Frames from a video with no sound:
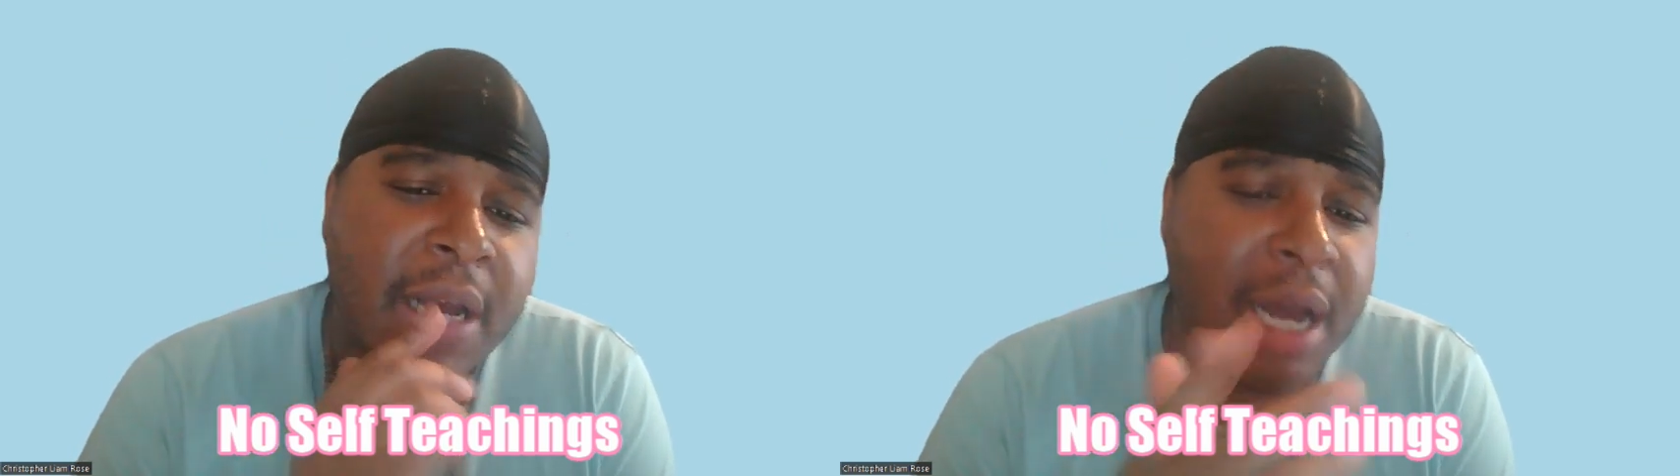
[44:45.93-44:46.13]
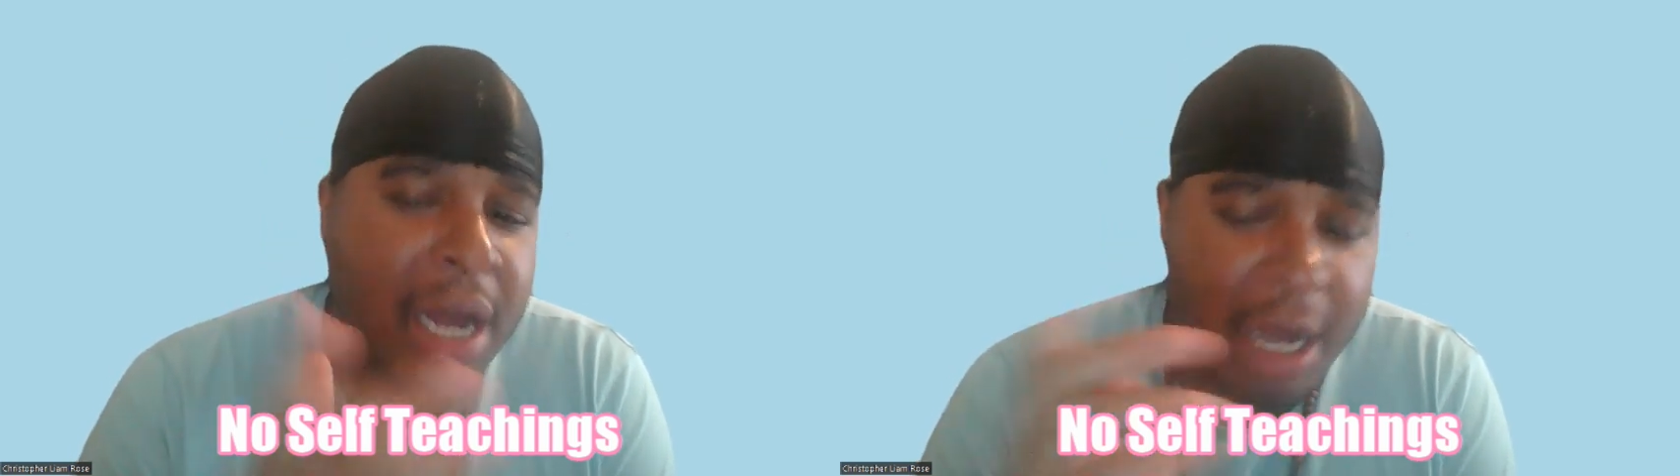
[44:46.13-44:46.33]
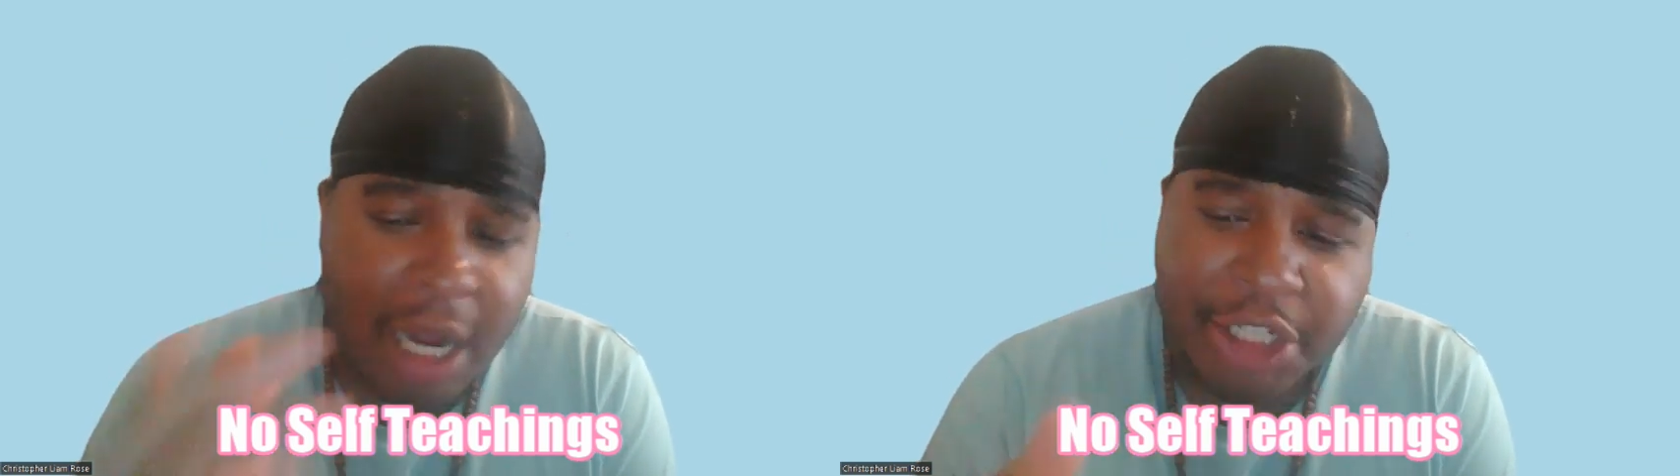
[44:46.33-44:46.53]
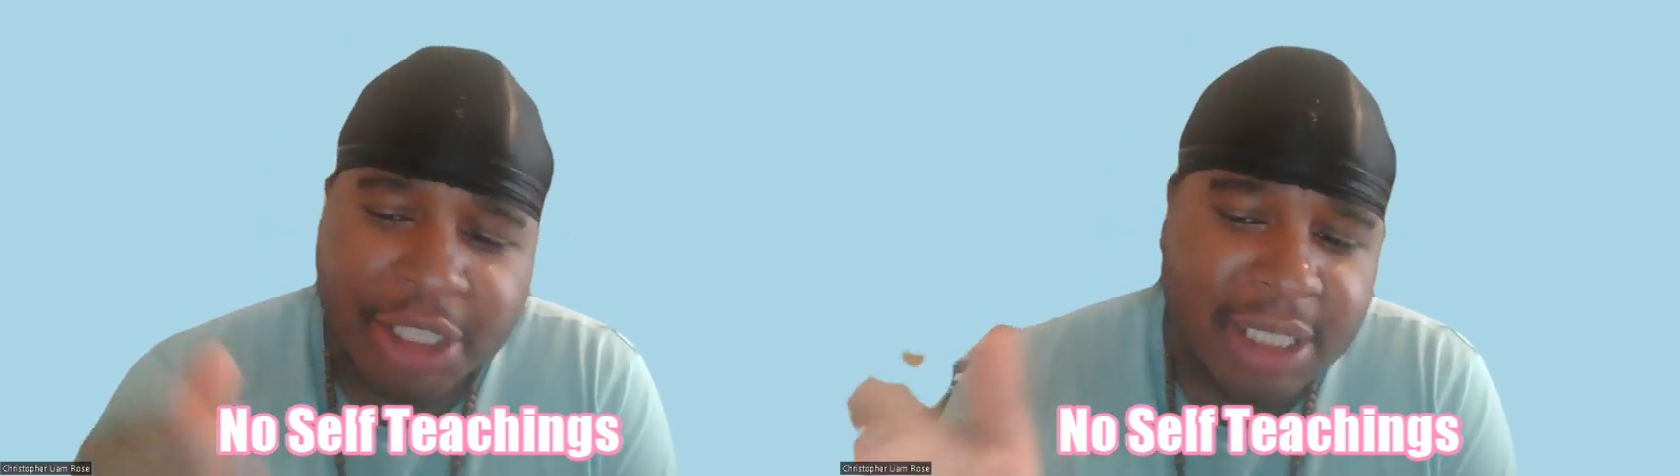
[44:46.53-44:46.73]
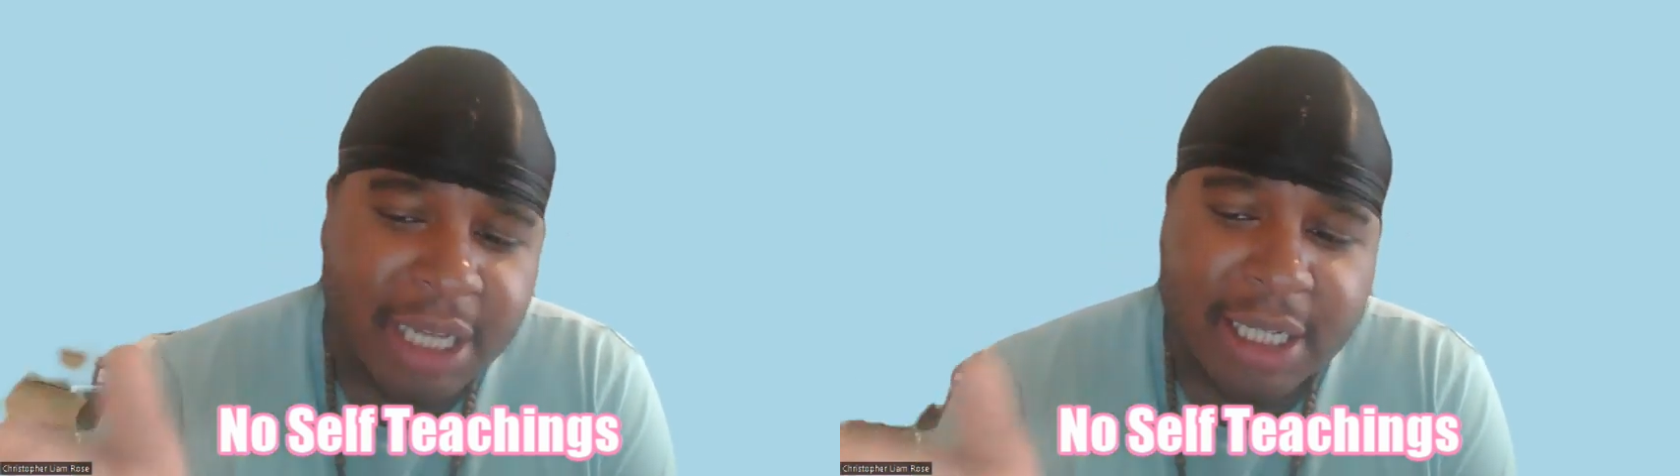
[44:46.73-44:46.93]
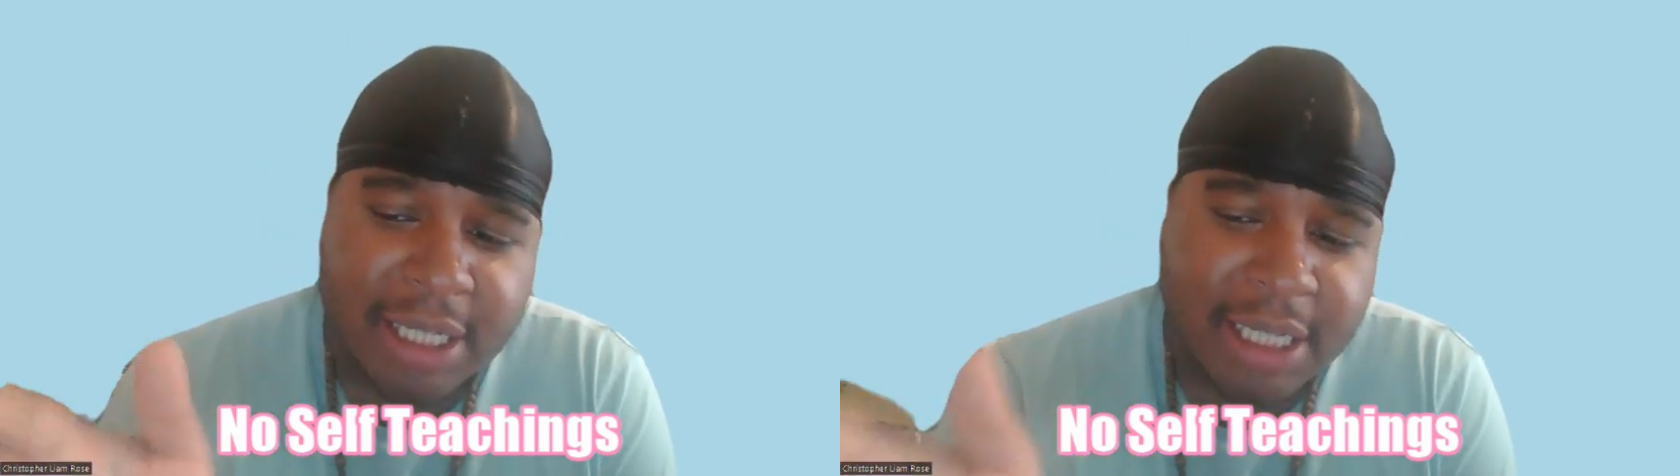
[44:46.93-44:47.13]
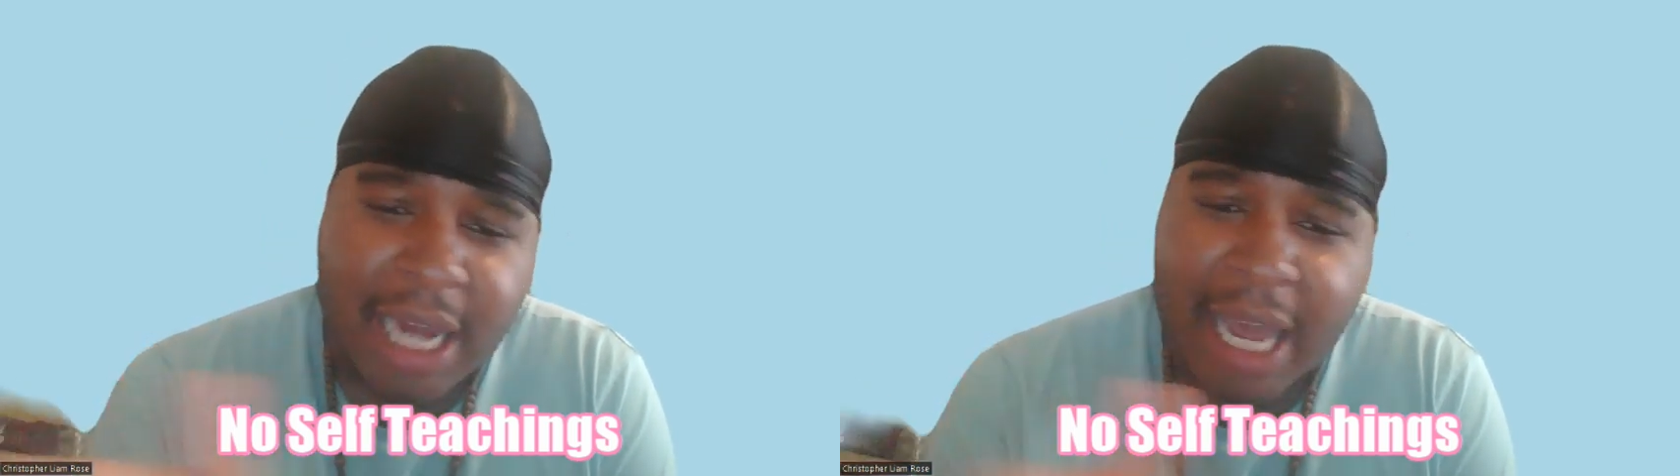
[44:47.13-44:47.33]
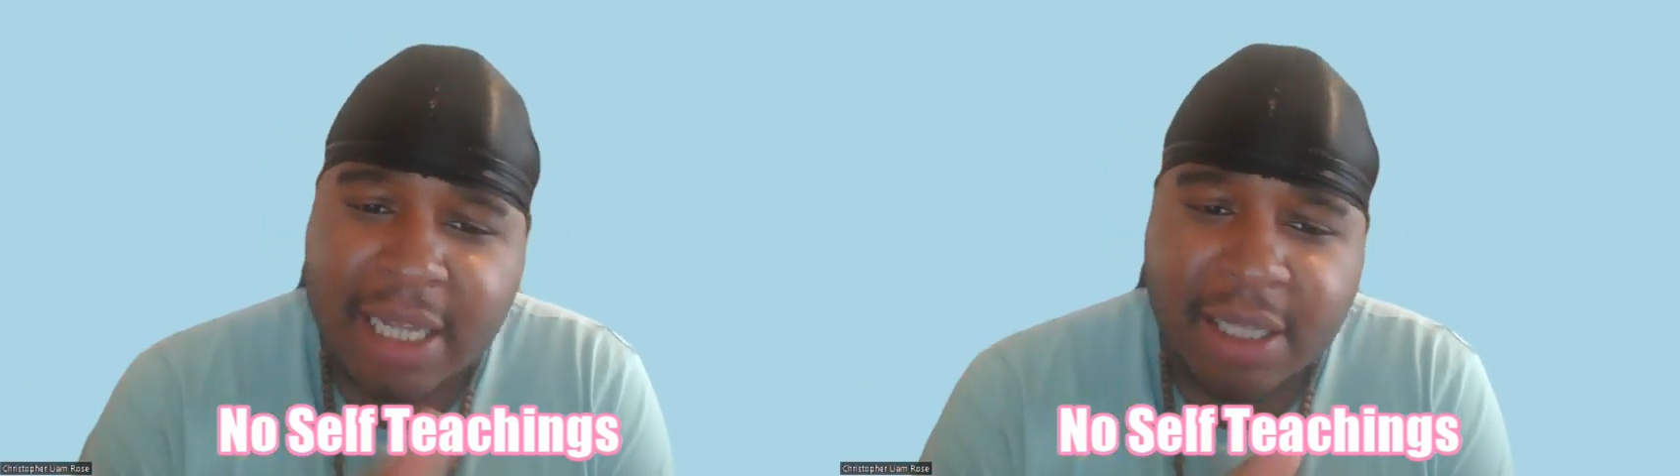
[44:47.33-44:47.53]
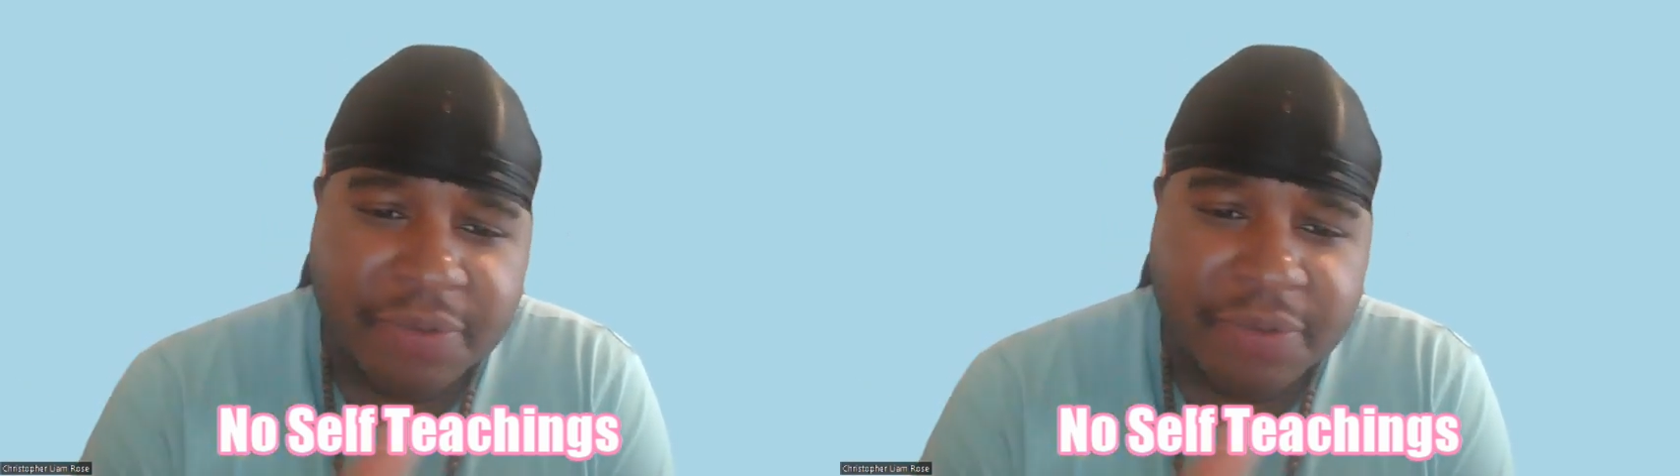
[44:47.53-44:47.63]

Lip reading: I should say this at the end